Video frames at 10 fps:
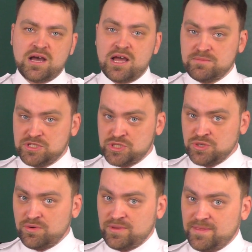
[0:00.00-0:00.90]
I'm
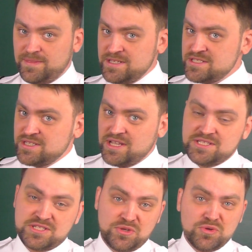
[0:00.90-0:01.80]
sure that these
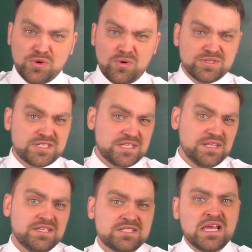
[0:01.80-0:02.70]
days you don't see
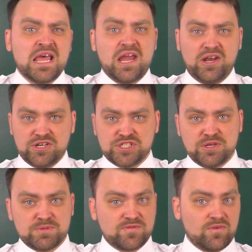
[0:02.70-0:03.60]
these
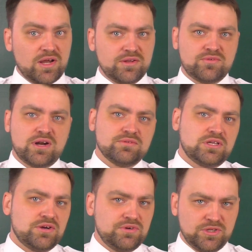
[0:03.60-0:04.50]
airships flying
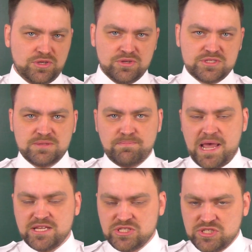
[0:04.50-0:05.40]
around carrying goods and
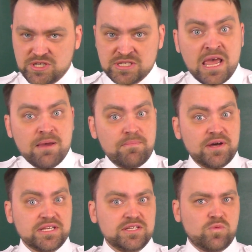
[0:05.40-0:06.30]
passengers,
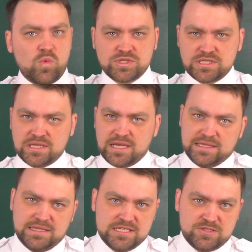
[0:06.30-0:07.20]
but it wasn't
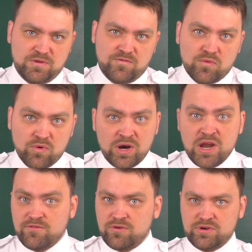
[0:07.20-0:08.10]
like this before.
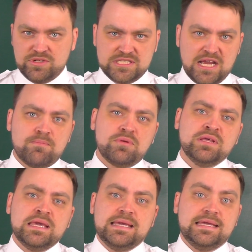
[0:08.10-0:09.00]
For example,
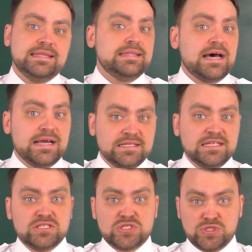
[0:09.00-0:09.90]
in
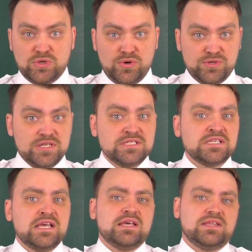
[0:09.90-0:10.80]

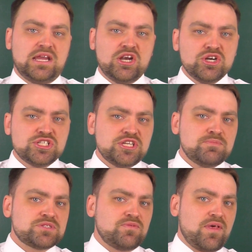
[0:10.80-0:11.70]
1930s, the
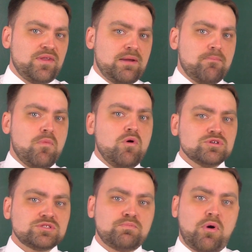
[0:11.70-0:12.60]
airships were the
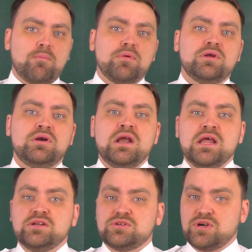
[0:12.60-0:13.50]
most popular
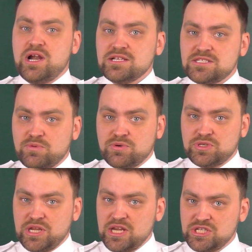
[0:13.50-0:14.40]

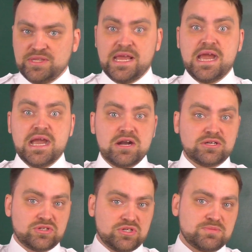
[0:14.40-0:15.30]
transportation, the air
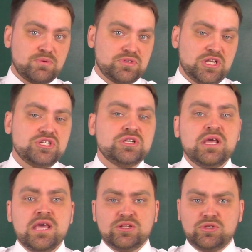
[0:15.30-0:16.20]

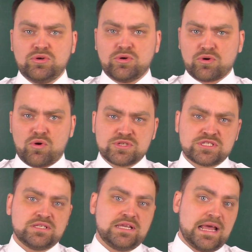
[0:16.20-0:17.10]
transportation to
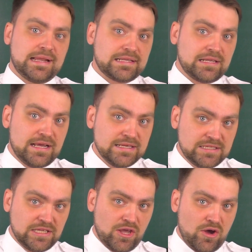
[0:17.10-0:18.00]
cross the
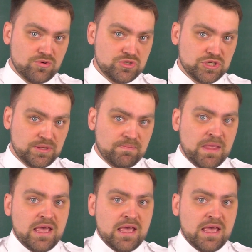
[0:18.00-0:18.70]
Atlantic Ocean.